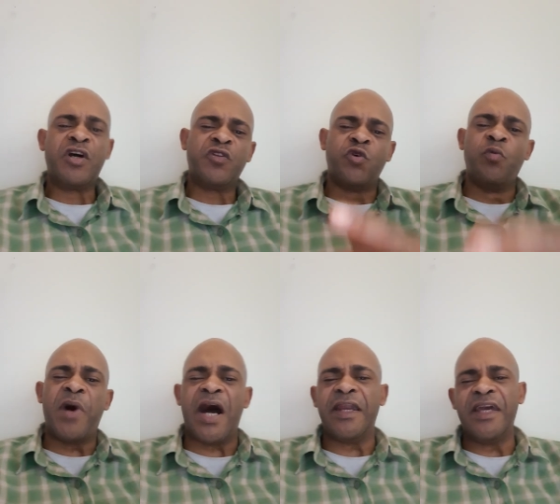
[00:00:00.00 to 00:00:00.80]
Too
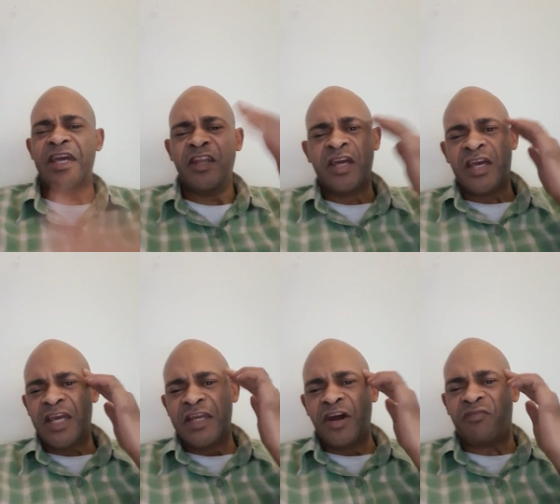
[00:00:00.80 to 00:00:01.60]
bad it ain't
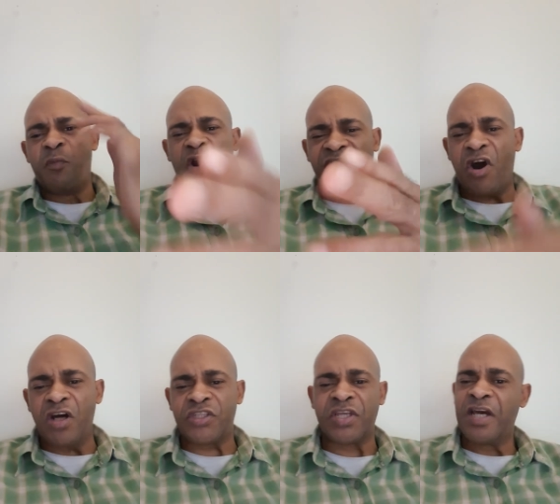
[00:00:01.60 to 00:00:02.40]
enough more of
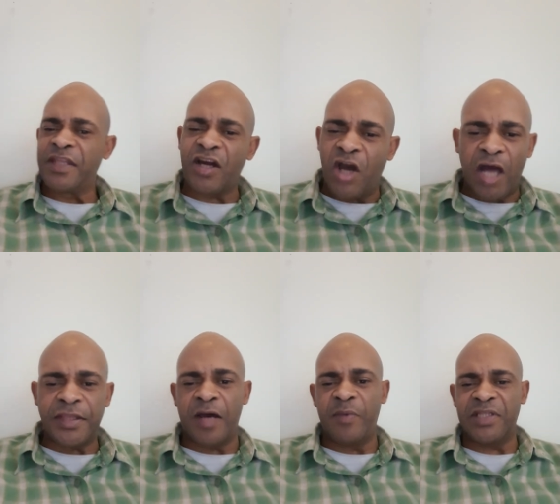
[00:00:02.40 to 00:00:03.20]
us that got
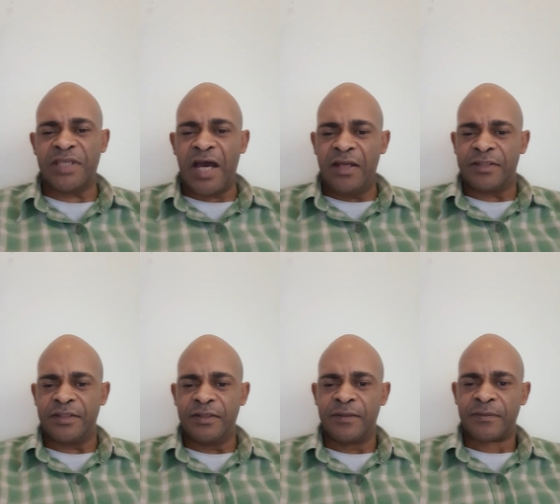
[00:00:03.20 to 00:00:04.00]
that mentality.